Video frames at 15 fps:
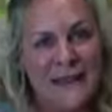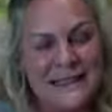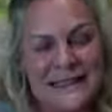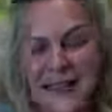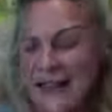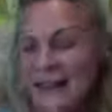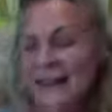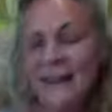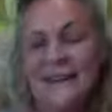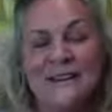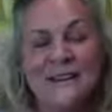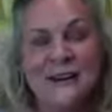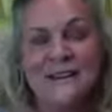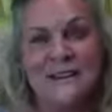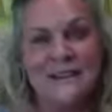daily
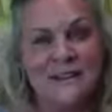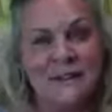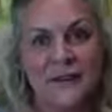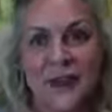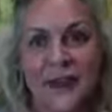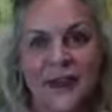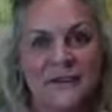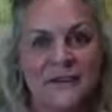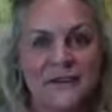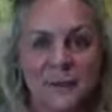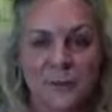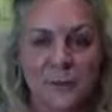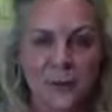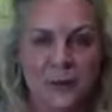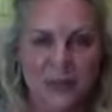doses of active
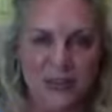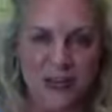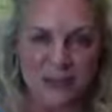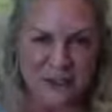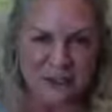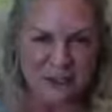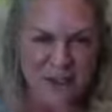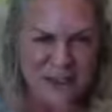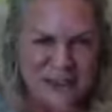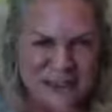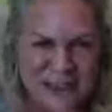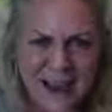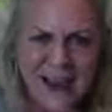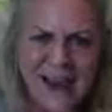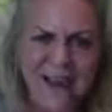appreciation for the
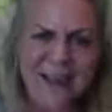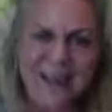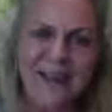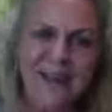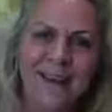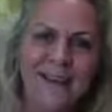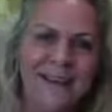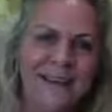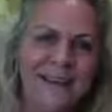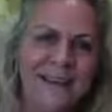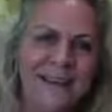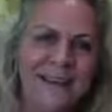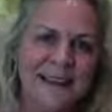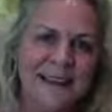tiny things